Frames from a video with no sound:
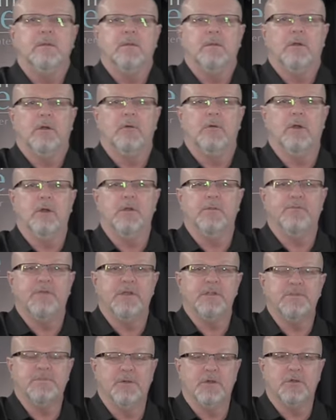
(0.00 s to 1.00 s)
or on
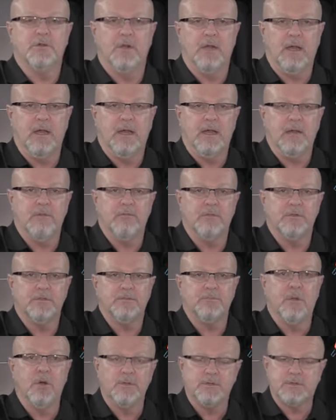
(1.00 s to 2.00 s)
Facebook Live,
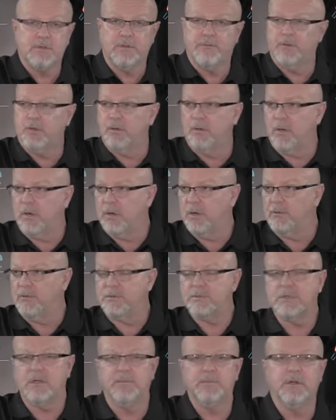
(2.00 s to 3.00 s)
which most of you are.
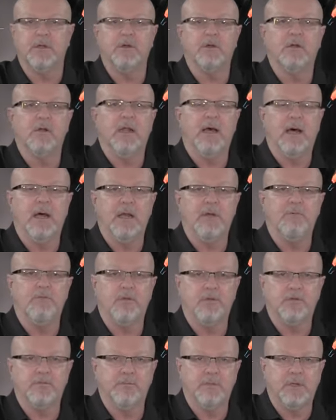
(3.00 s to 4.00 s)
There's some here live
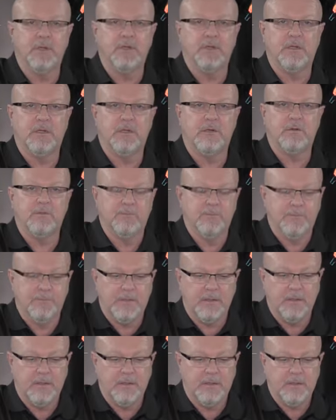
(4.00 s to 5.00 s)
with me here
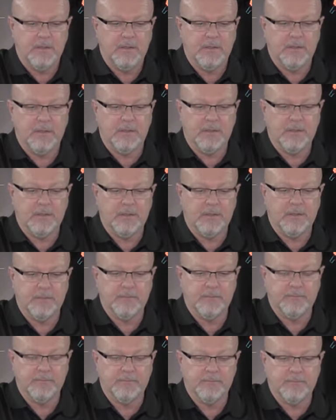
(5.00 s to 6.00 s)

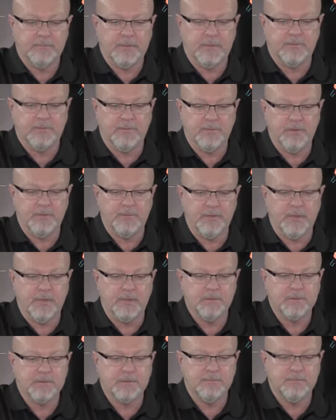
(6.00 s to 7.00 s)
at Freedom
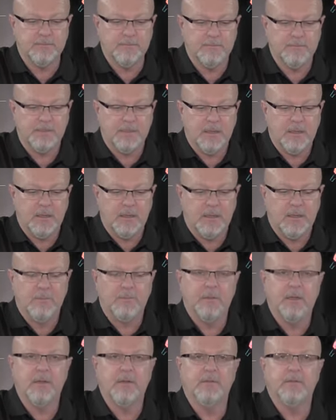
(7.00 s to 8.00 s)
House.
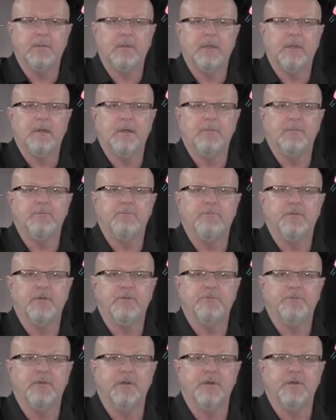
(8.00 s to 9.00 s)
But feel
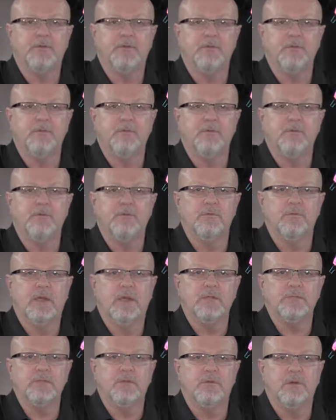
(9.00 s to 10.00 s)
free to
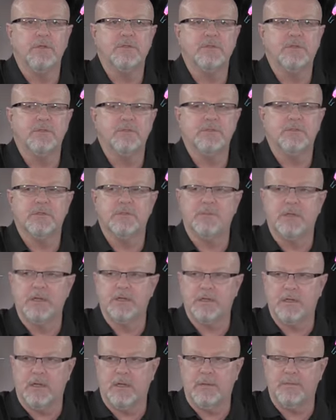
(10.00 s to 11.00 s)
ask questions, make
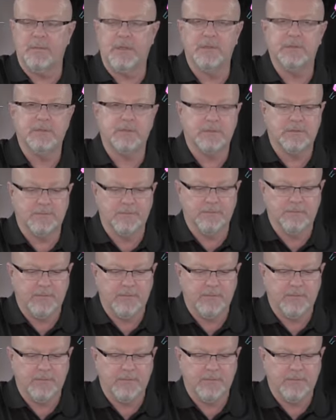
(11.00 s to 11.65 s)
comments,